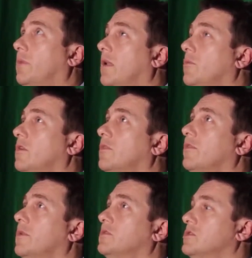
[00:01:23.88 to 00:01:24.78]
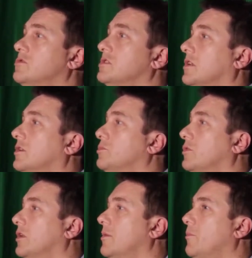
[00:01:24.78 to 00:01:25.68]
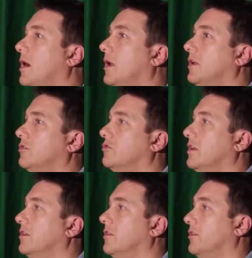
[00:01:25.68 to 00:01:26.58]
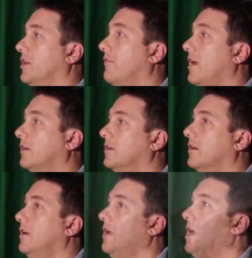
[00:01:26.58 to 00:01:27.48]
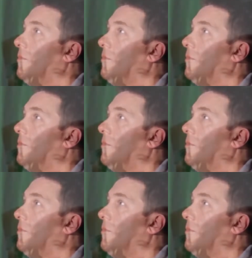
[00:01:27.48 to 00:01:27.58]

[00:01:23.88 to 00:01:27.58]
Ballymoree for me was interesting. I was brought in partly to train another director,